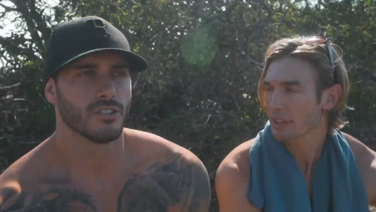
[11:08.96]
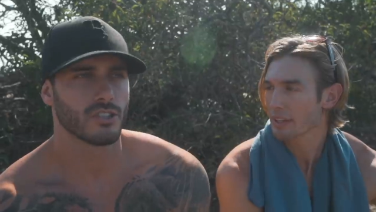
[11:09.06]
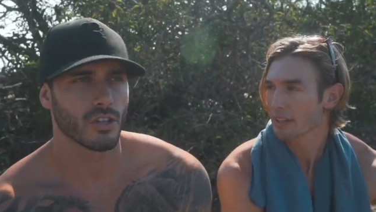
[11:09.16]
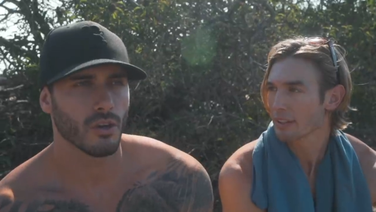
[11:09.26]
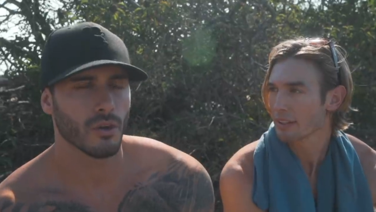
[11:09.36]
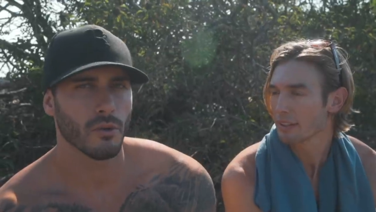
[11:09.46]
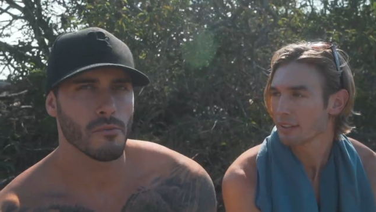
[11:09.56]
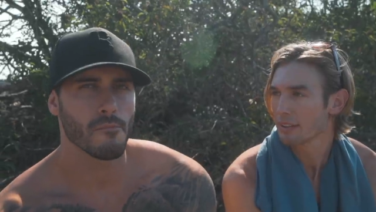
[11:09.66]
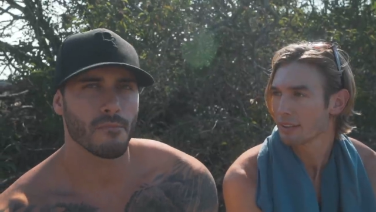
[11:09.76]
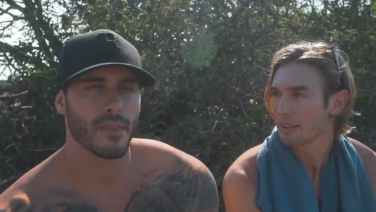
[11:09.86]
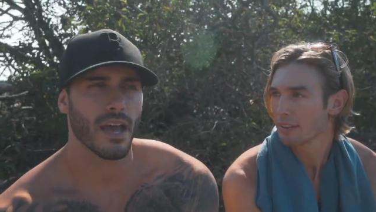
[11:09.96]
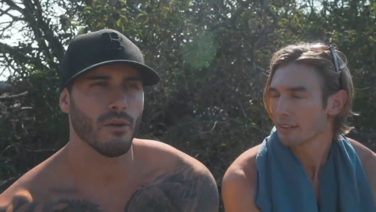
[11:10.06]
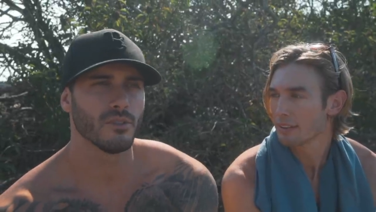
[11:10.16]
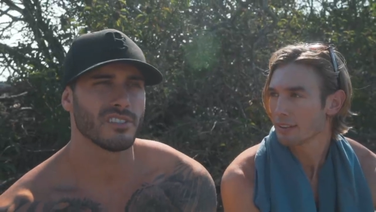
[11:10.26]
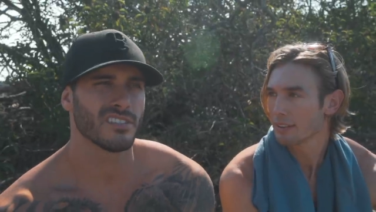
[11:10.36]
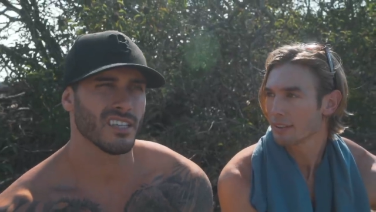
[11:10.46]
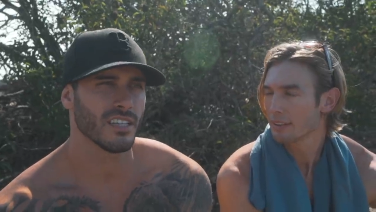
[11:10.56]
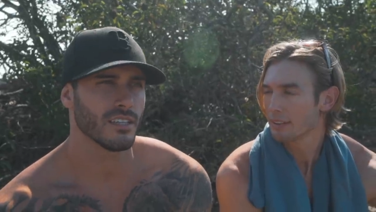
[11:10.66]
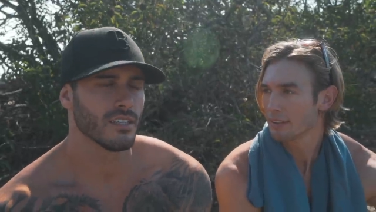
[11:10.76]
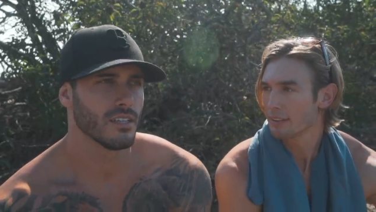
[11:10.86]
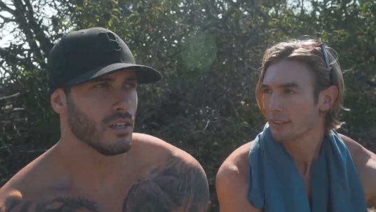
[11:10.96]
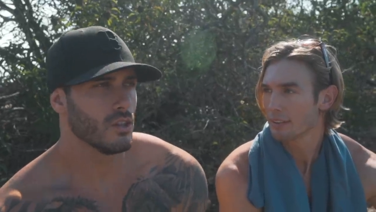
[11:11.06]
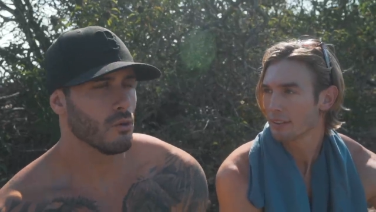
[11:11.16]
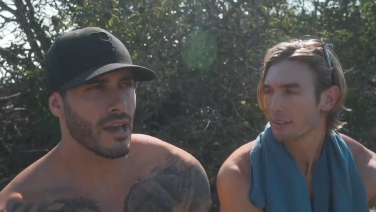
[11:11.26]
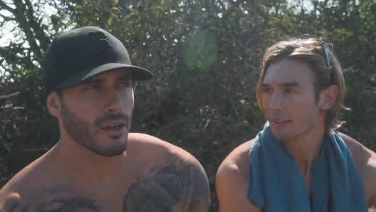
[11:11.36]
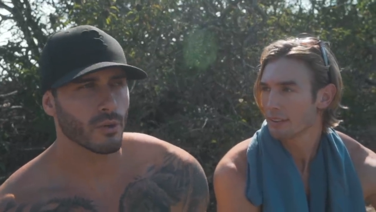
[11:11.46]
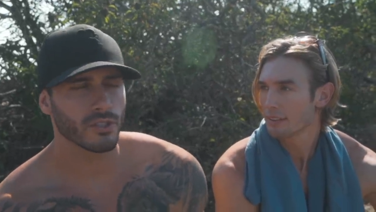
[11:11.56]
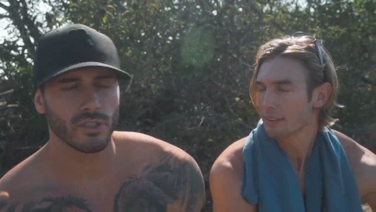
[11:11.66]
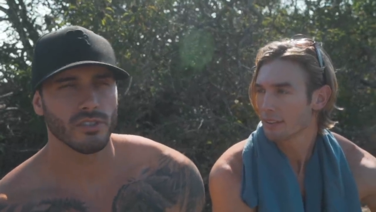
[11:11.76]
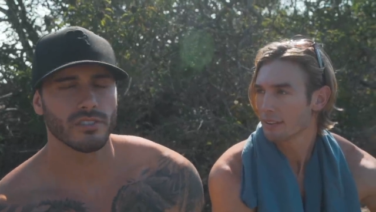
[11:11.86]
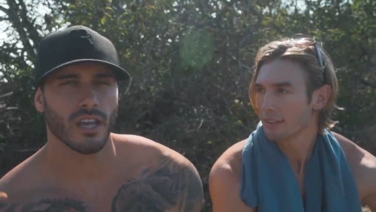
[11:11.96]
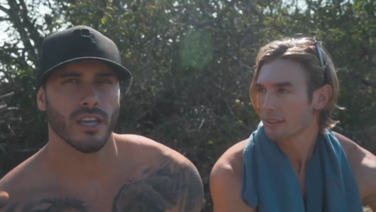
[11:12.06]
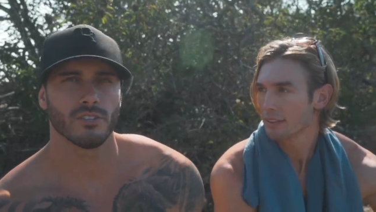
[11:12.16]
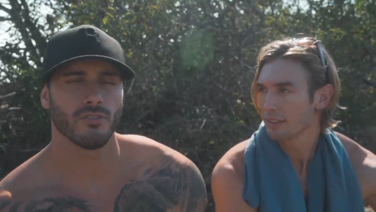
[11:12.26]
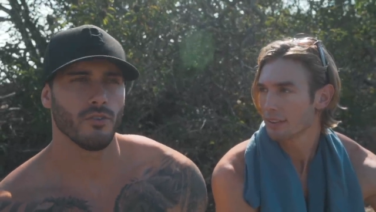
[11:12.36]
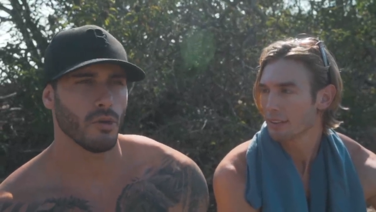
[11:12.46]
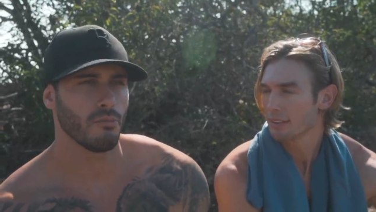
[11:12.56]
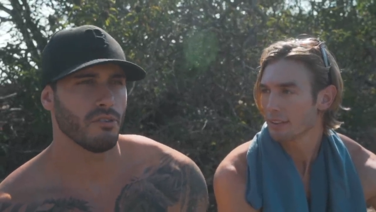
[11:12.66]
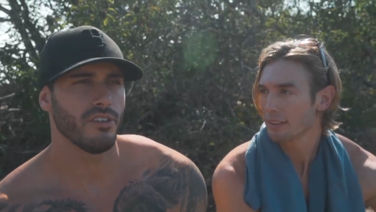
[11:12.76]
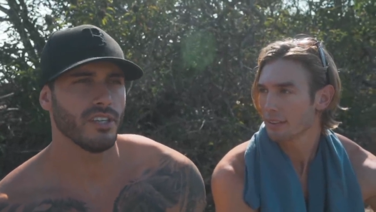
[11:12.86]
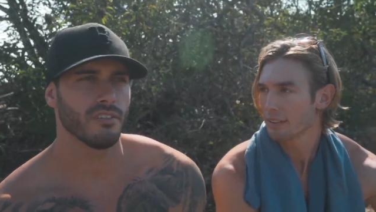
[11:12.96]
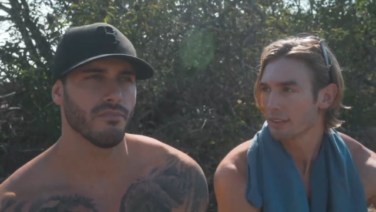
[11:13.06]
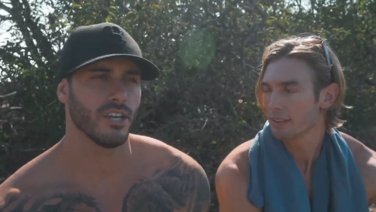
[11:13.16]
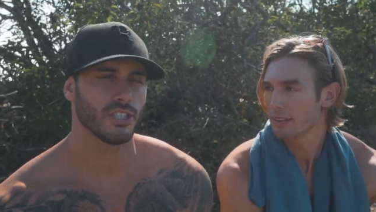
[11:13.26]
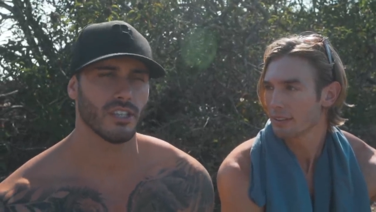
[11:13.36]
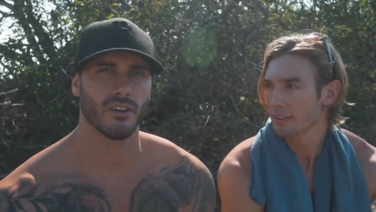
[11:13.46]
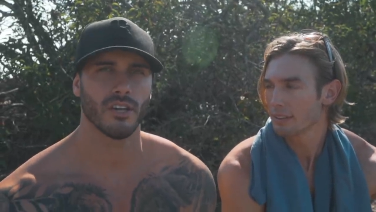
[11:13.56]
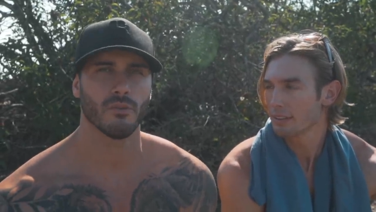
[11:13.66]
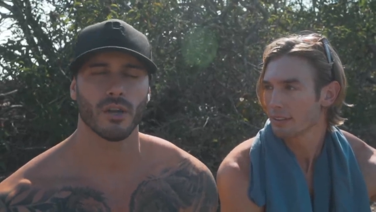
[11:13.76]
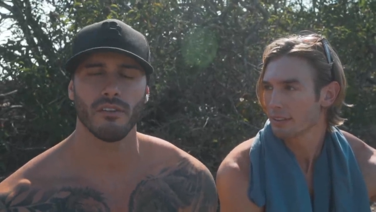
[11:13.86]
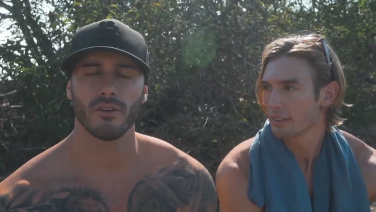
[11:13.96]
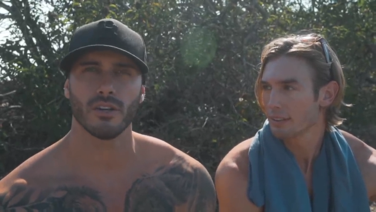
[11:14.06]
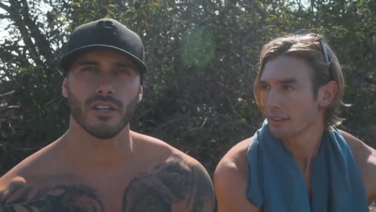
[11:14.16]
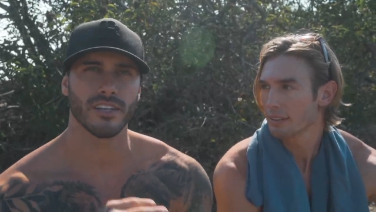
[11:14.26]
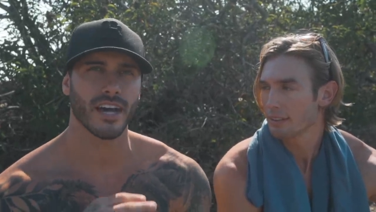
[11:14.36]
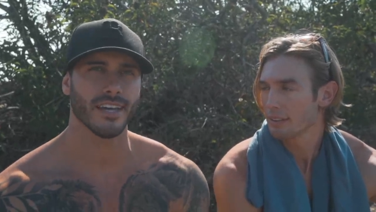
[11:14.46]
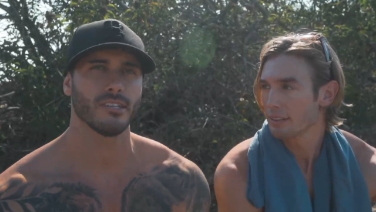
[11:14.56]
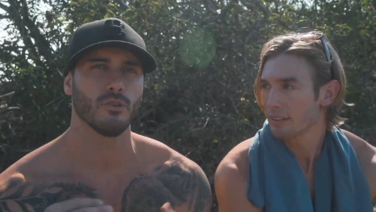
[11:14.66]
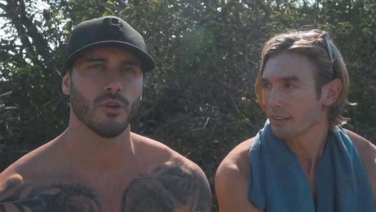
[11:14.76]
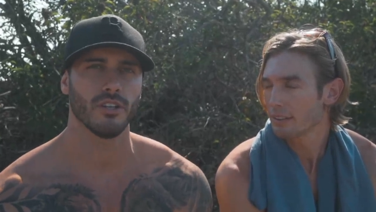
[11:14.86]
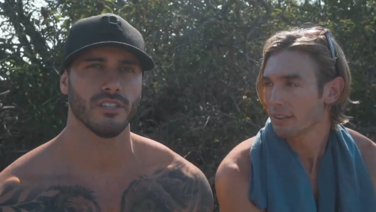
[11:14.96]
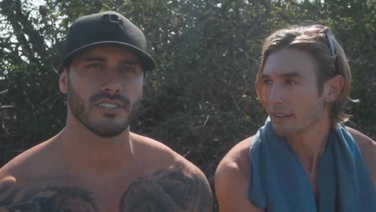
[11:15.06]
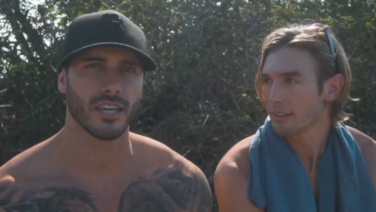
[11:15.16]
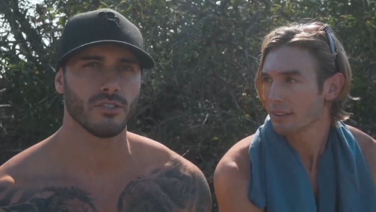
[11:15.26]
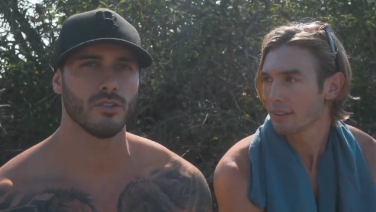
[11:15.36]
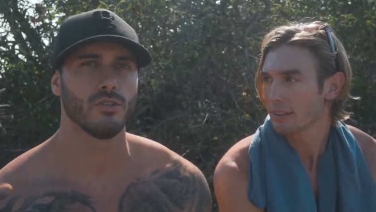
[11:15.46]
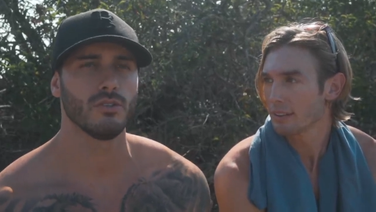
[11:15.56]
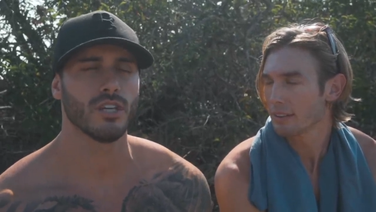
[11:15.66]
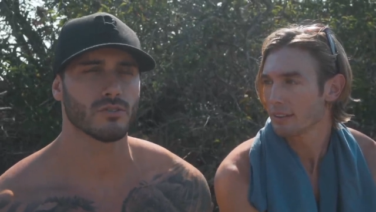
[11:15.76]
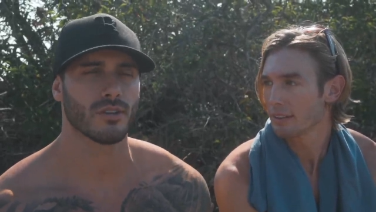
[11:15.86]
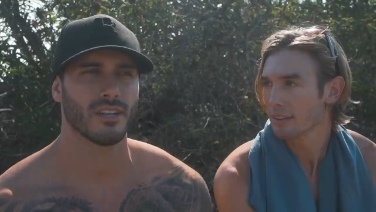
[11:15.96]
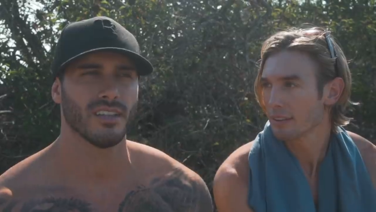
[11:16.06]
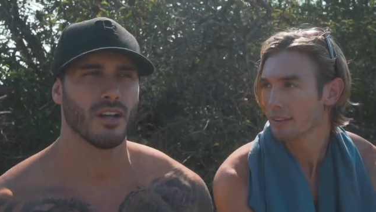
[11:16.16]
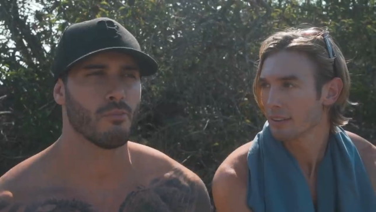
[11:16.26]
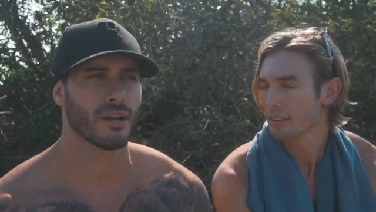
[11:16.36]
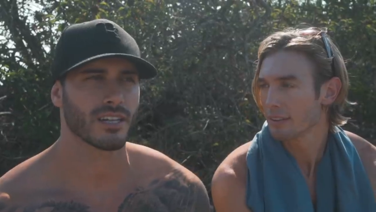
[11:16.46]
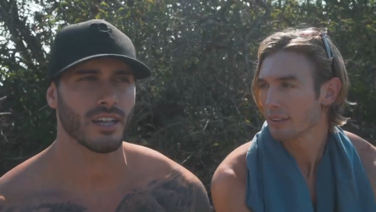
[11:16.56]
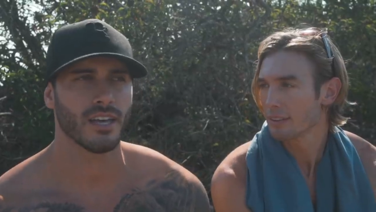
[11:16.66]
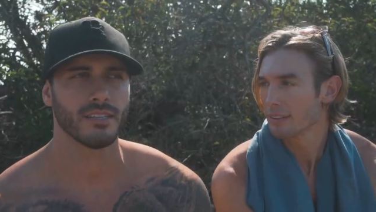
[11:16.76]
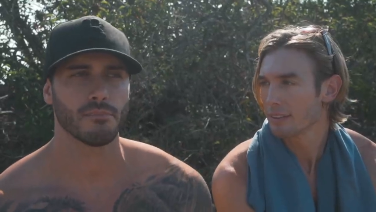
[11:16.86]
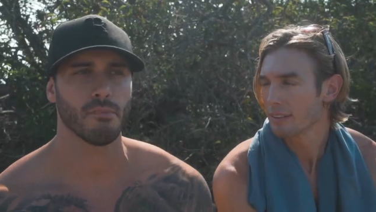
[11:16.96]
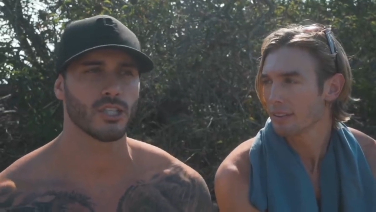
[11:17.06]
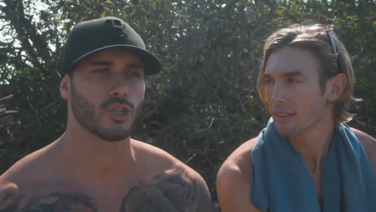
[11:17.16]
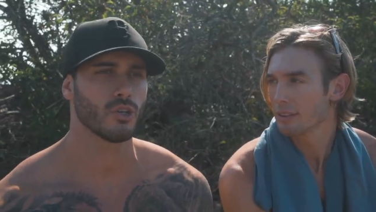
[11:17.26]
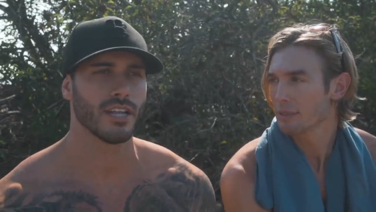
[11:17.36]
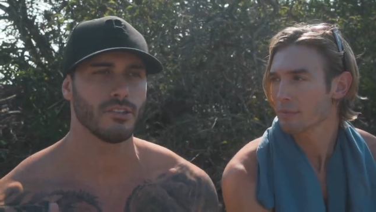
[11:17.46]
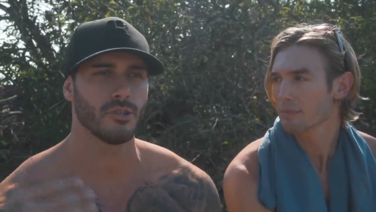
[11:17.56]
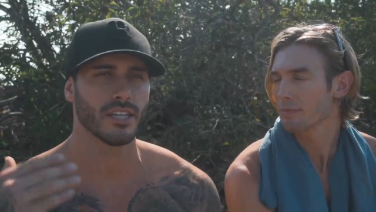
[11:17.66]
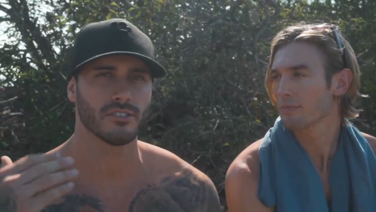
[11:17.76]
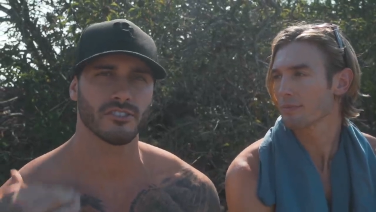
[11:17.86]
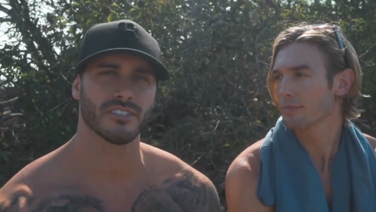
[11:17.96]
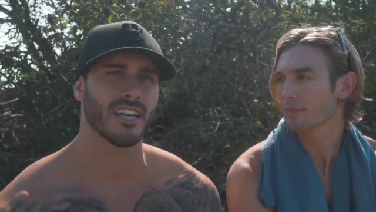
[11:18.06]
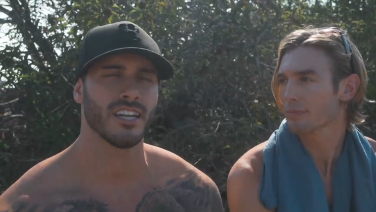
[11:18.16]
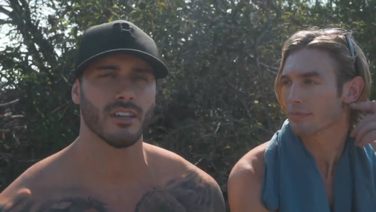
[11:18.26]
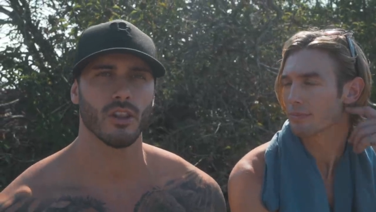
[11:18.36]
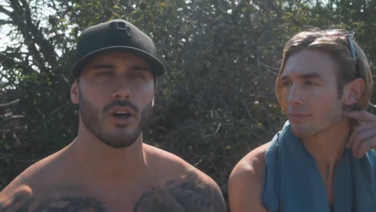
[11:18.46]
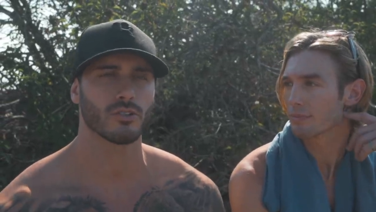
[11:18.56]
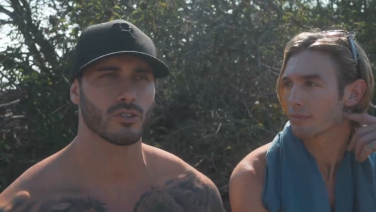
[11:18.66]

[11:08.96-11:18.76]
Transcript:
Speaker 1: So I would say no matter what you decide, so if you want to be vegan, vegetarian, whatever diet you want to decide to do, that's what I tell all my clients, make sure that you can sustain it long